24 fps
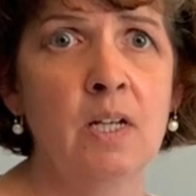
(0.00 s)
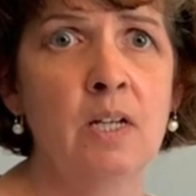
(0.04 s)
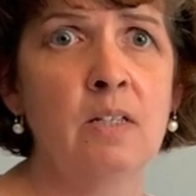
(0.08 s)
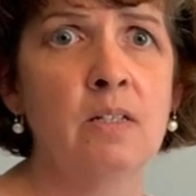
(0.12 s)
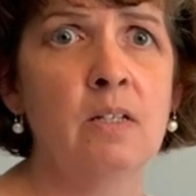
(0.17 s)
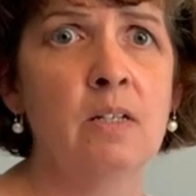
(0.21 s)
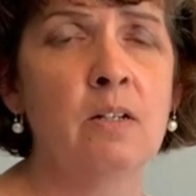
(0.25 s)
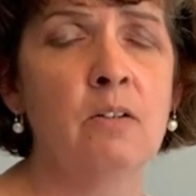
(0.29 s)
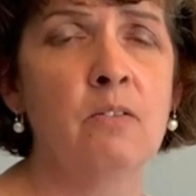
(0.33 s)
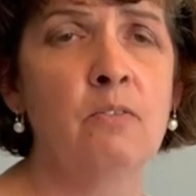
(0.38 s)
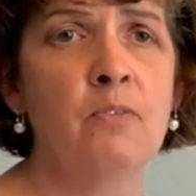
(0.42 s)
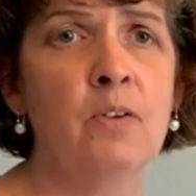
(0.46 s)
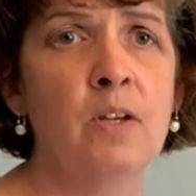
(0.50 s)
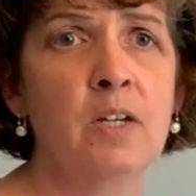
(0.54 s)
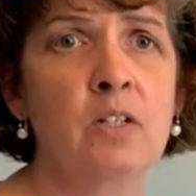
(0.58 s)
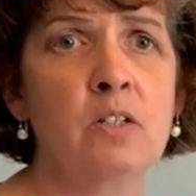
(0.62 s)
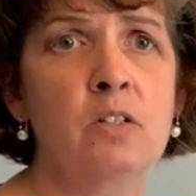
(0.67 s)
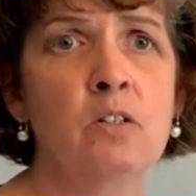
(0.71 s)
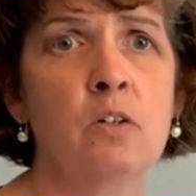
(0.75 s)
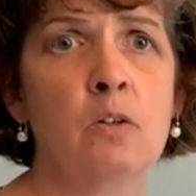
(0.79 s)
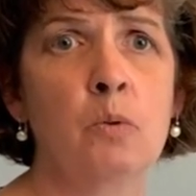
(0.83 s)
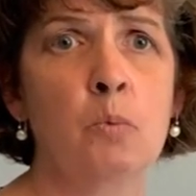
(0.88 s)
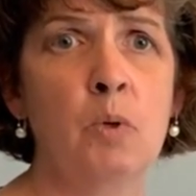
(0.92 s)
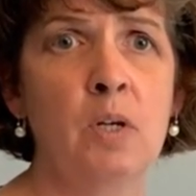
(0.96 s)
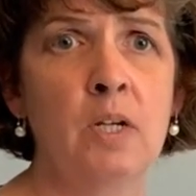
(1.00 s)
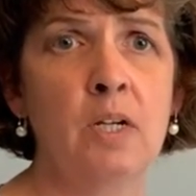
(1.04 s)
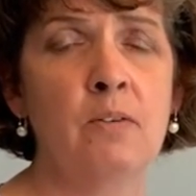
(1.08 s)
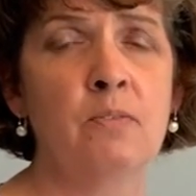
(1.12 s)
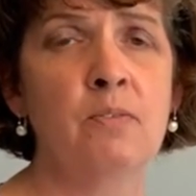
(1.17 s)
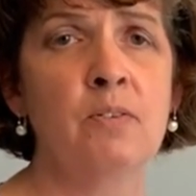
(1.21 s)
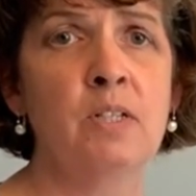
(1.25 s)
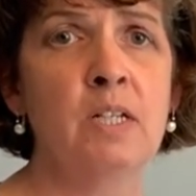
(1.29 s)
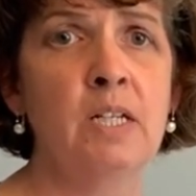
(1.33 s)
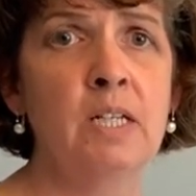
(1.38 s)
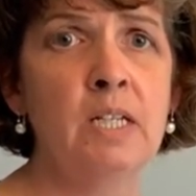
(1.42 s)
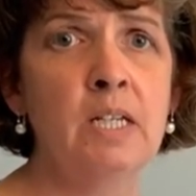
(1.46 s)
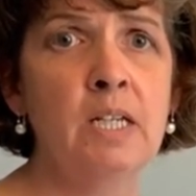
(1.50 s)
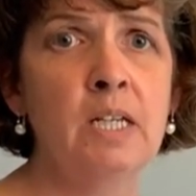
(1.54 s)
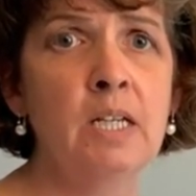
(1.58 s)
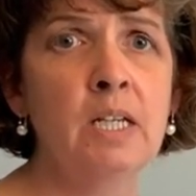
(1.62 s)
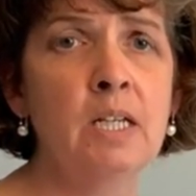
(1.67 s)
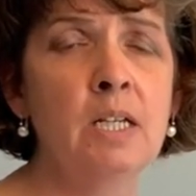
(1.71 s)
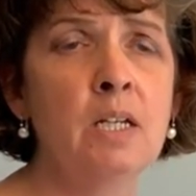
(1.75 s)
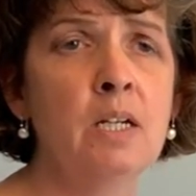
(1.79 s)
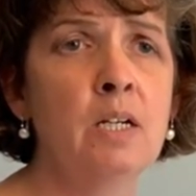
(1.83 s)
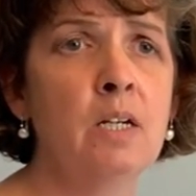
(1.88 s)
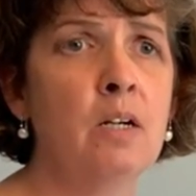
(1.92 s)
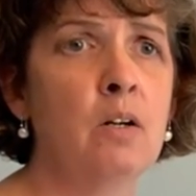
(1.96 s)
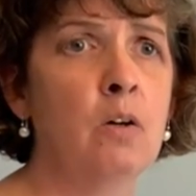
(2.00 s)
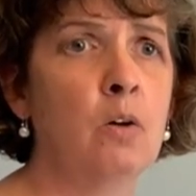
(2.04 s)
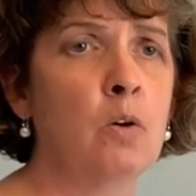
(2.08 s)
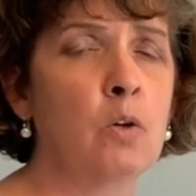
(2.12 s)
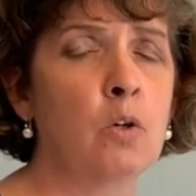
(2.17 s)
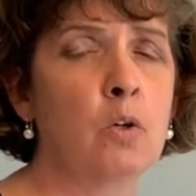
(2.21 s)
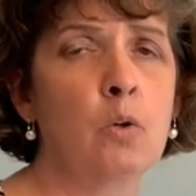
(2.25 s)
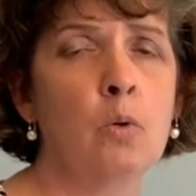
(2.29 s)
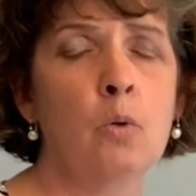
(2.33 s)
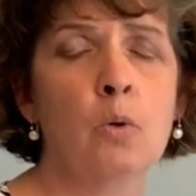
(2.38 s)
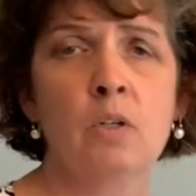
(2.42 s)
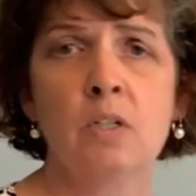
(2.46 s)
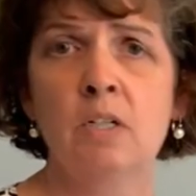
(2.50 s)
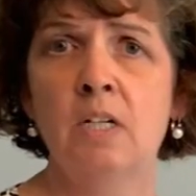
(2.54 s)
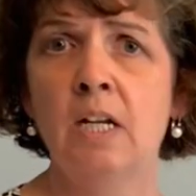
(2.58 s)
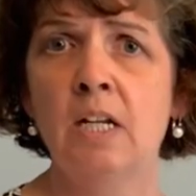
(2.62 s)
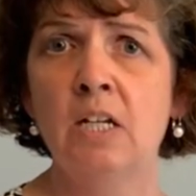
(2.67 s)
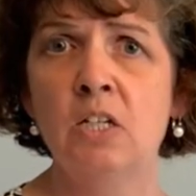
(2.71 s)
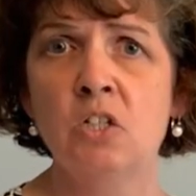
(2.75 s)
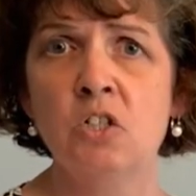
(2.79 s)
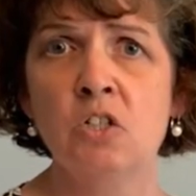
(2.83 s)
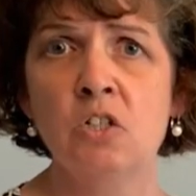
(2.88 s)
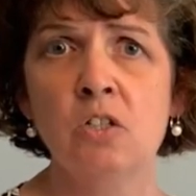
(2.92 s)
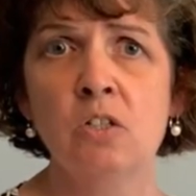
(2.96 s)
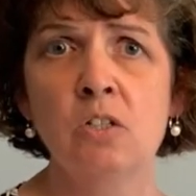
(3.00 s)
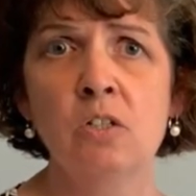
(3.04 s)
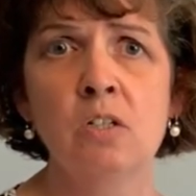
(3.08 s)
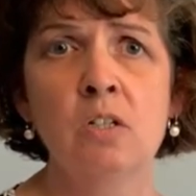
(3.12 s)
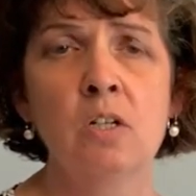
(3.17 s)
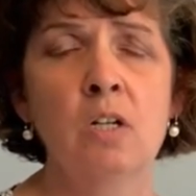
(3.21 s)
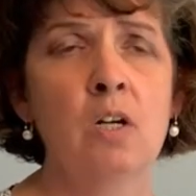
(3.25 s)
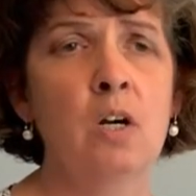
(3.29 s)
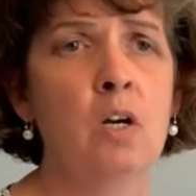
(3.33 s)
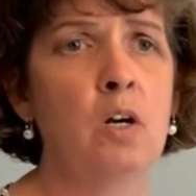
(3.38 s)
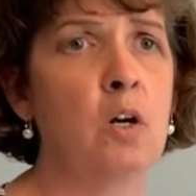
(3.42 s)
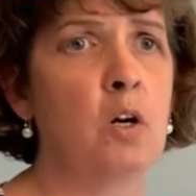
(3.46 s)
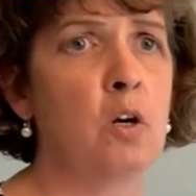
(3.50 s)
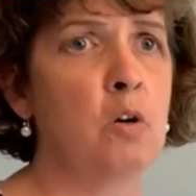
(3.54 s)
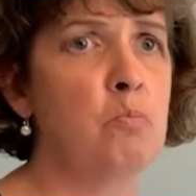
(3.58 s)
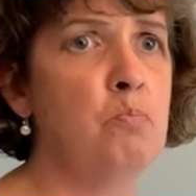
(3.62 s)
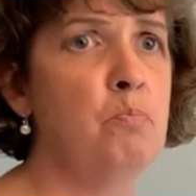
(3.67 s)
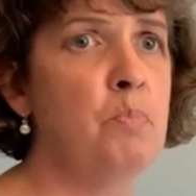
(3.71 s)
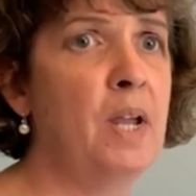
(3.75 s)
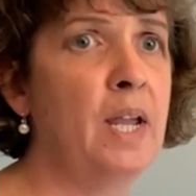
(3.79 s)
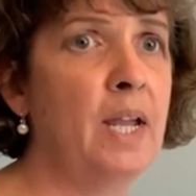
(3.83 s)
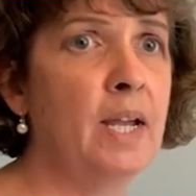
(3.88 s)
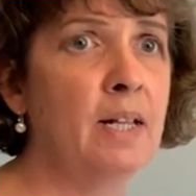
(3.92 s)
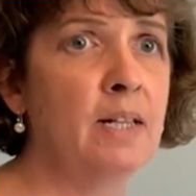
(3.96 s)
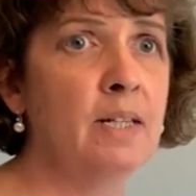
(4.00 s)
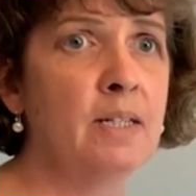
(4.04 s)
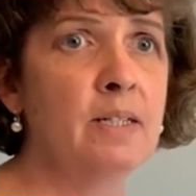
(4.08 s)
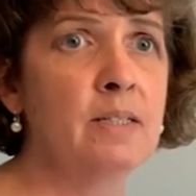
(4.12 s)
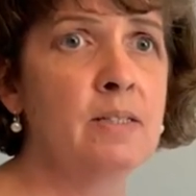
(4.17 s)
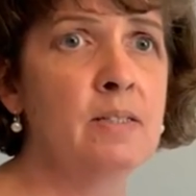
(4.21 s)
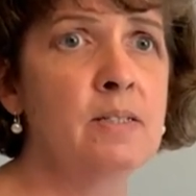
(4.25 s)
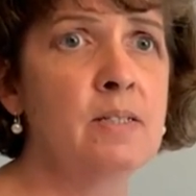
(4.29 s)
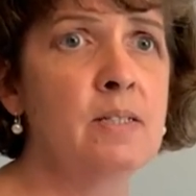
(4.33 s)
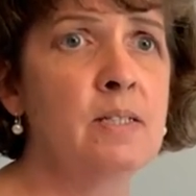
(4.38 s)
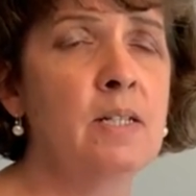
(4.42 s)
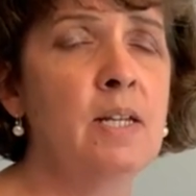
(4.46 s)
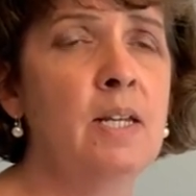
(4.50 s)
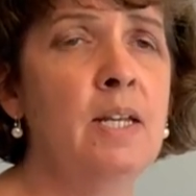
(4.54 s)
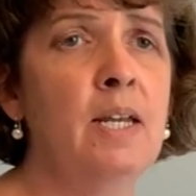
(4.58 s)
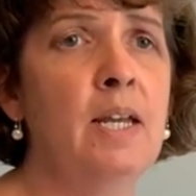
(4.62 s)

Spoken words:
that affect our way of thinking, our coordination, our balance,